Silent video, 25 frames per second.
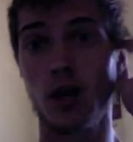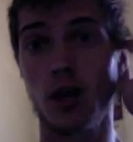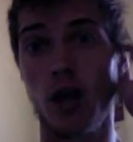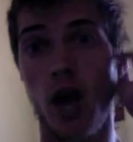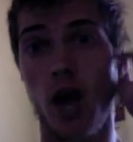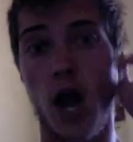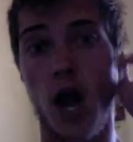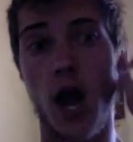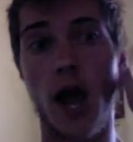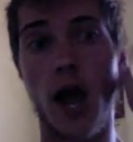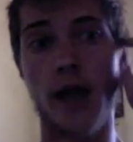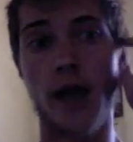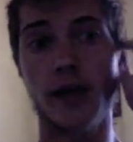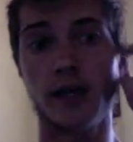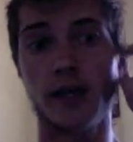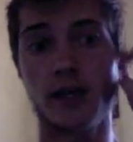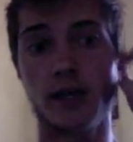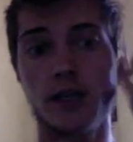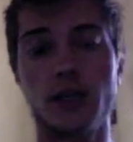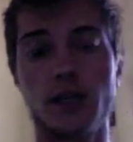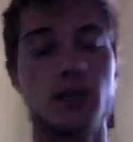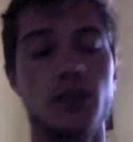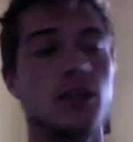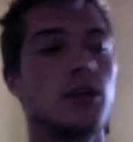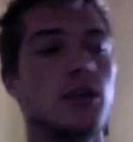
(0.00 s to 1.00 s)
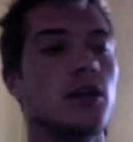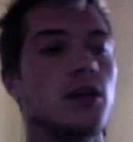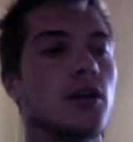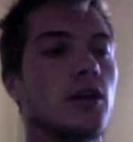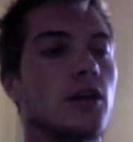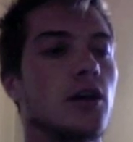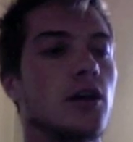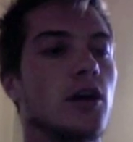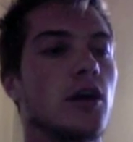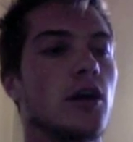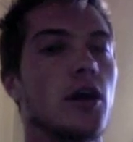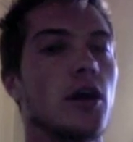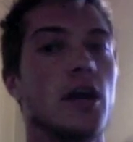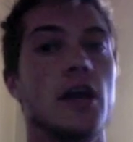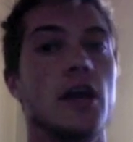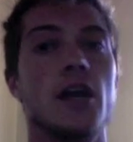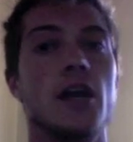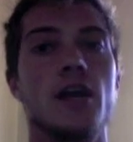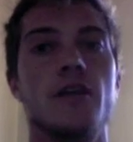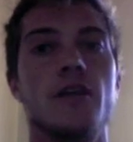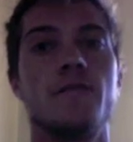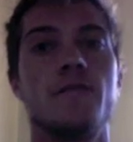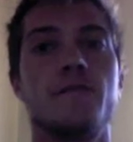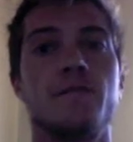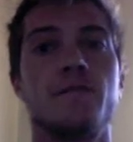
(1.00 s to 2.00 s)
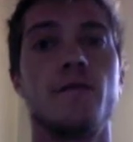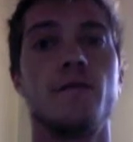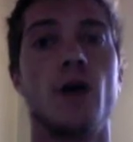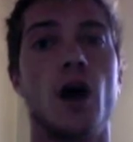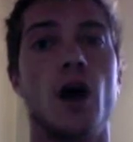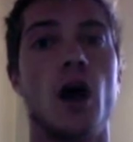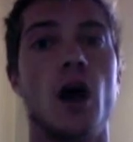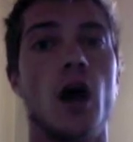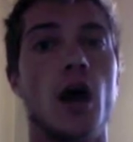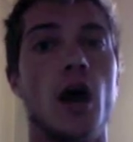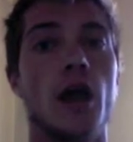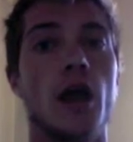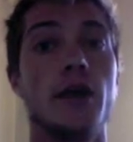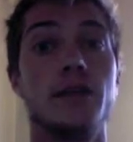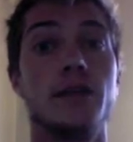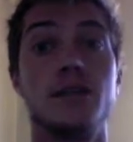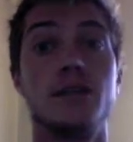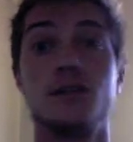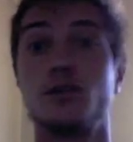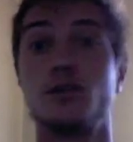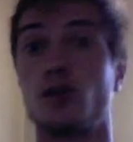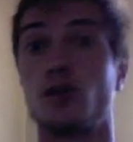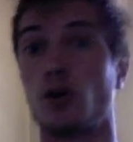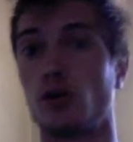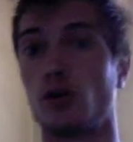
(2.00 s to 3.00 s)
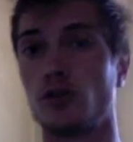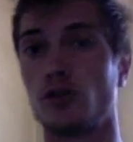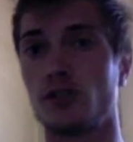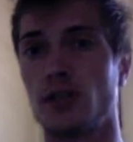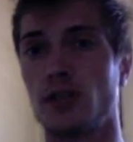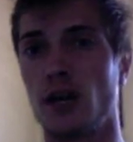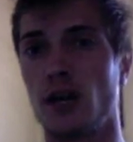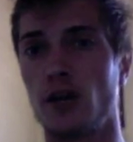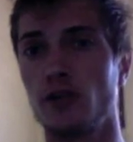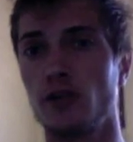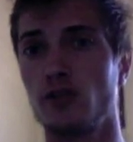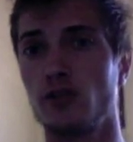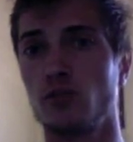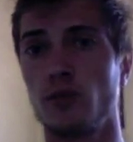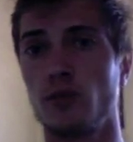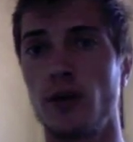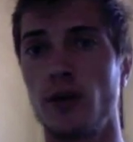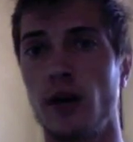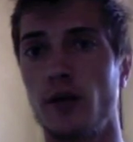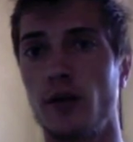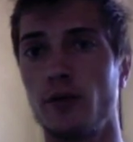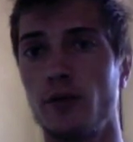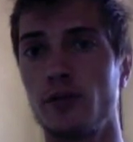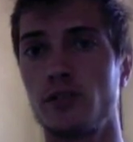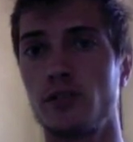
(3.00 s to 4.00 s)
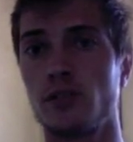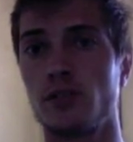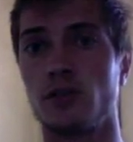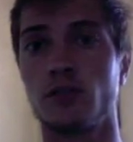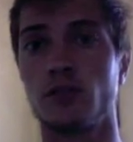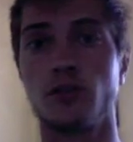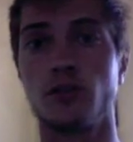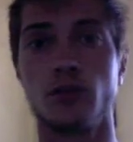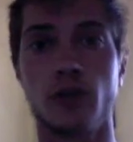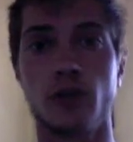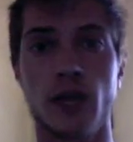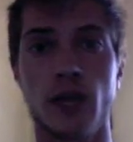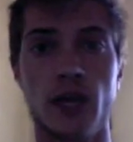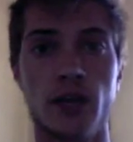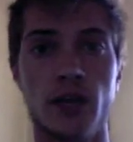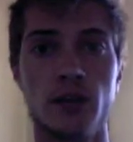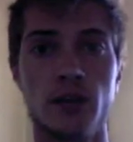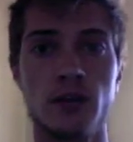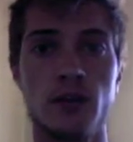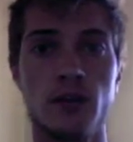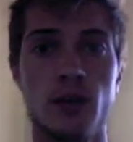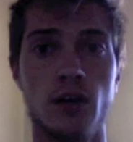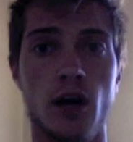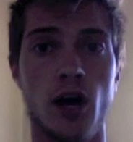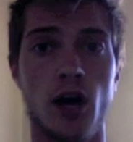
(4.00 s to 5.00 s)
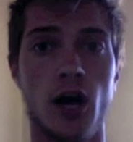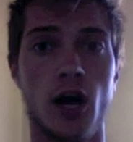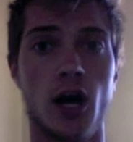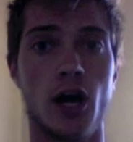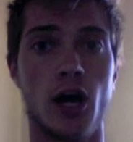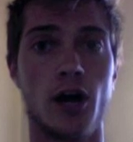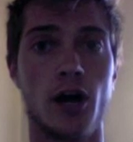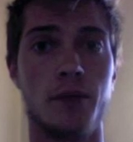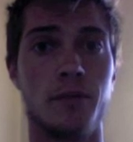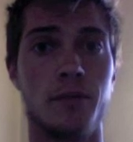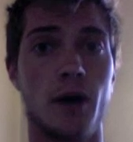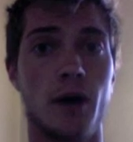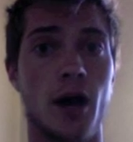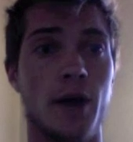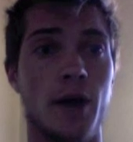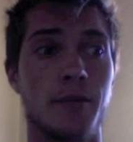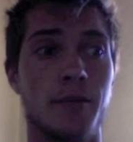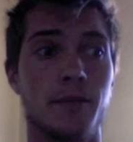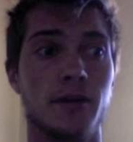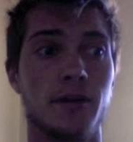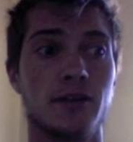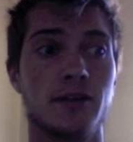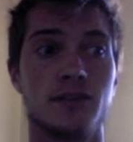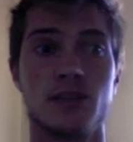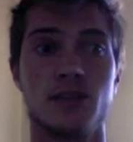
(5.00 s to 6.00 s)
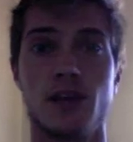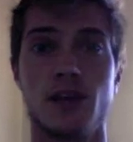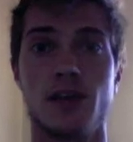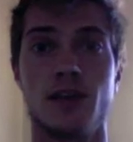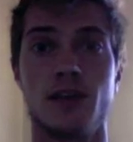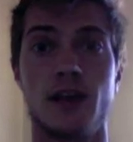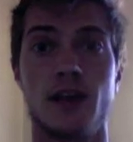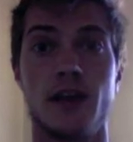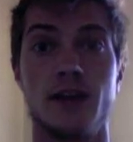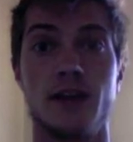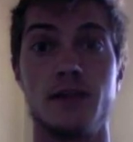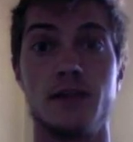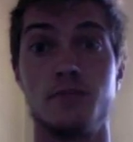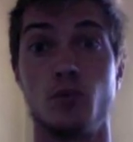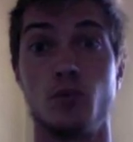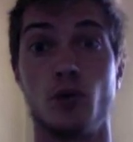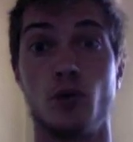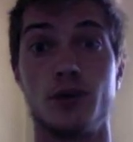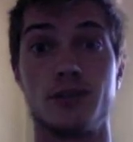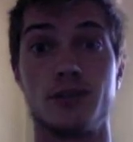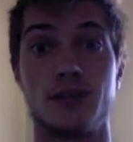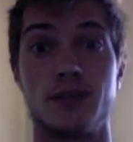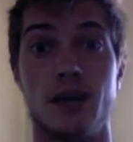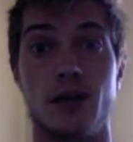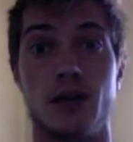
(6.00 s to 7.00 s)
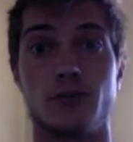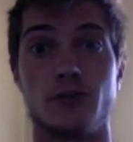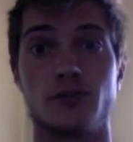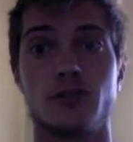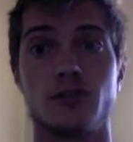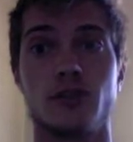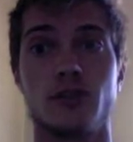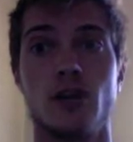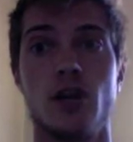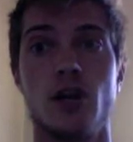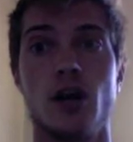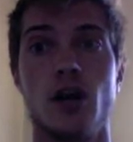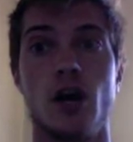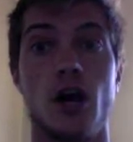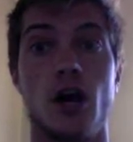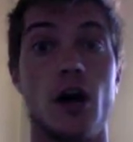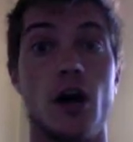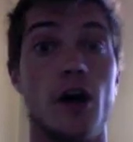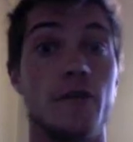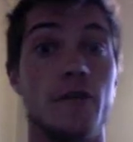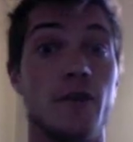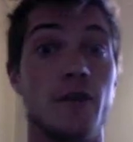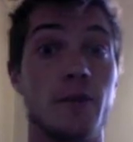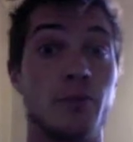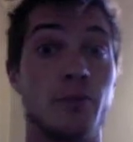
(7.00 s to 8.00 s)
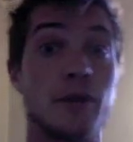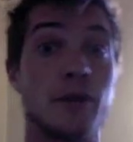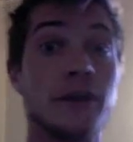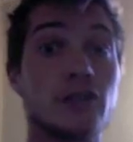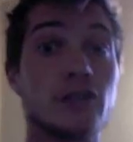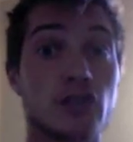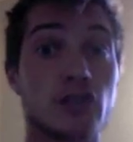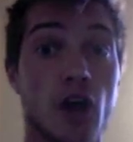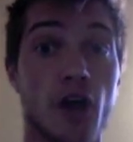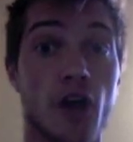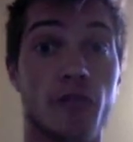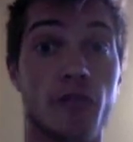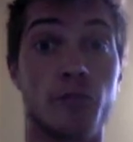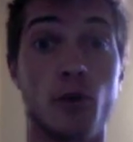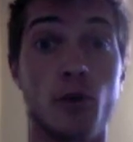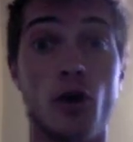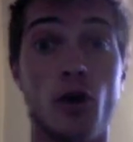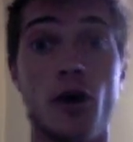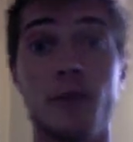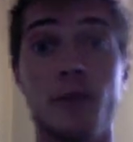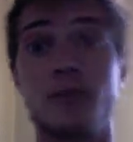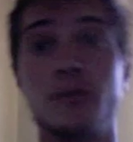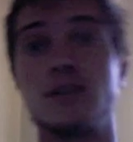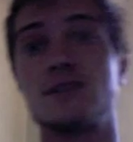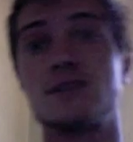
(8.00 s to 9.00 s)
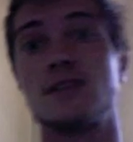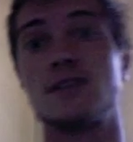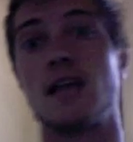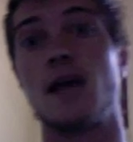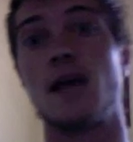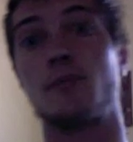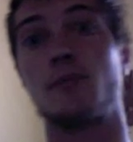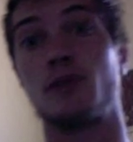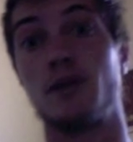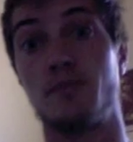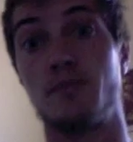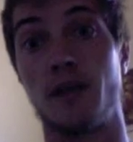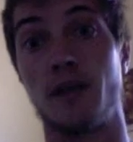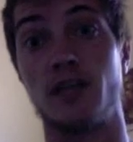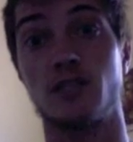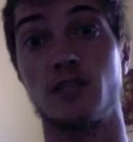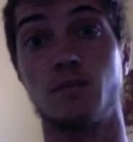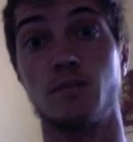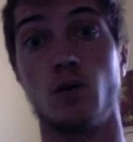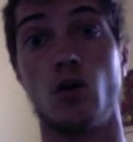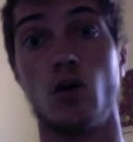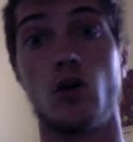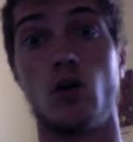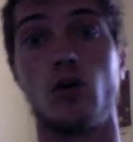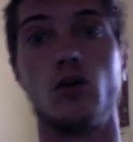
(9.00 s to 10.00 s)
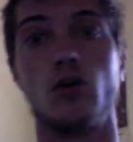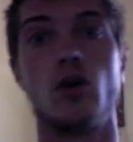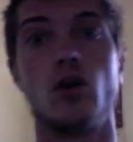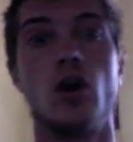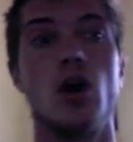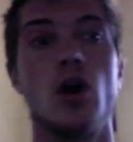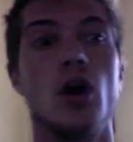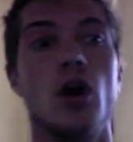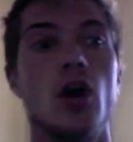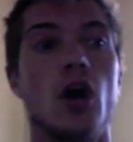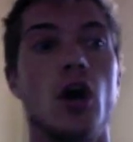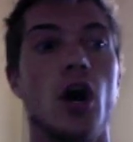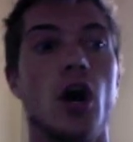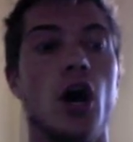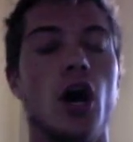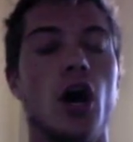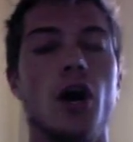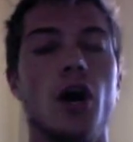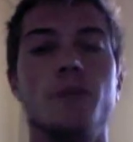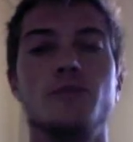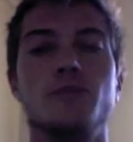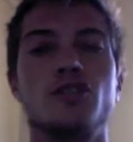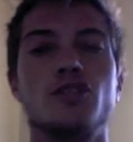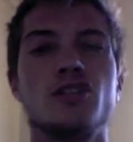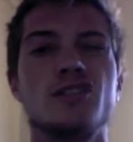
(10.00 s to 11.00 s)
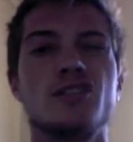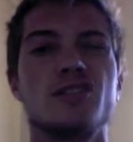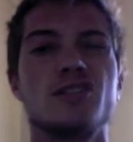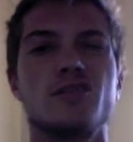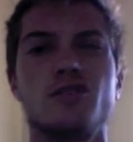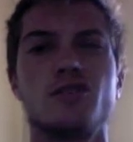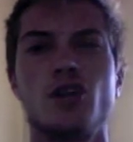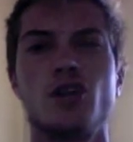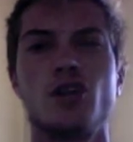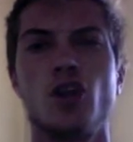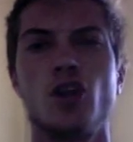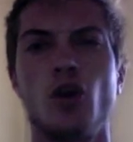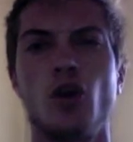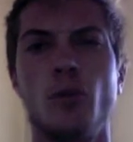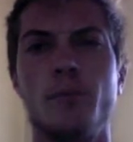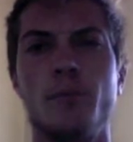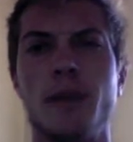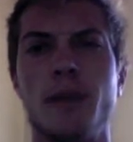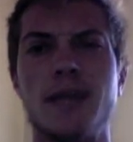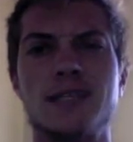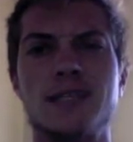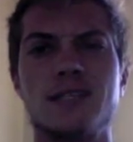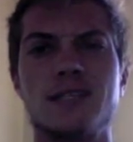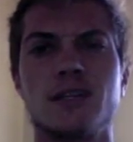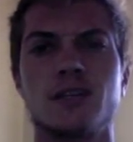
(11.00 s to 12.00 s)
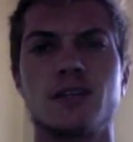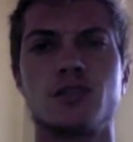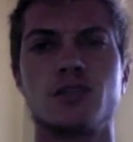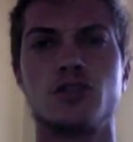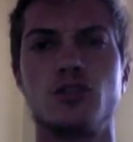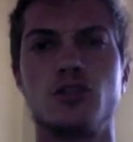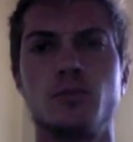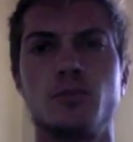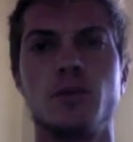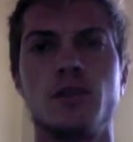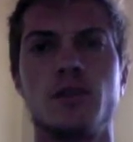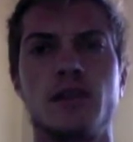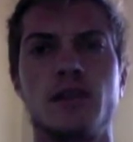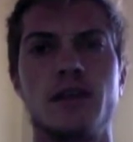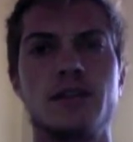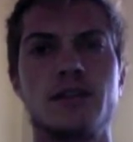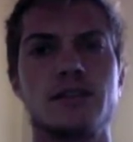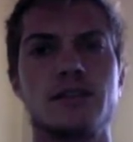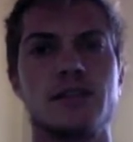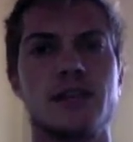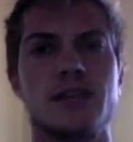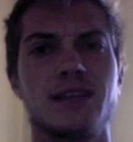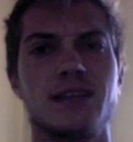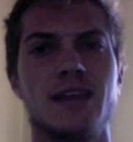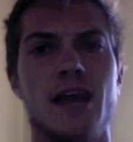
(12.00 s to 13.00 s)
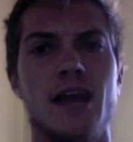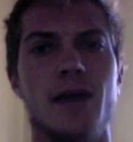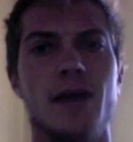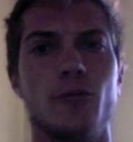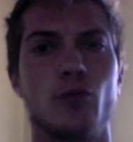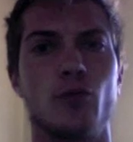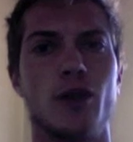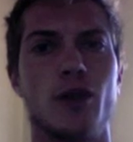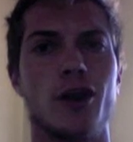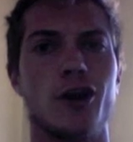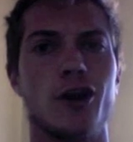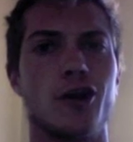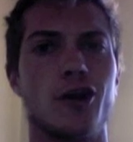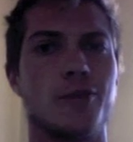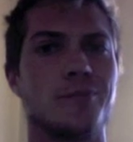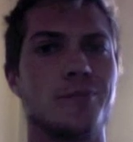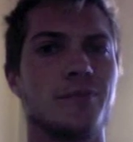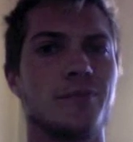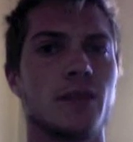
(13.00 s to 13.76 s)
I.e., if I did Girl Scouts when I was a little kid, I'm going to say that I did Boy Scouts. If I played softball, I'm going to say I played baseball. Just little basic stupid things like that where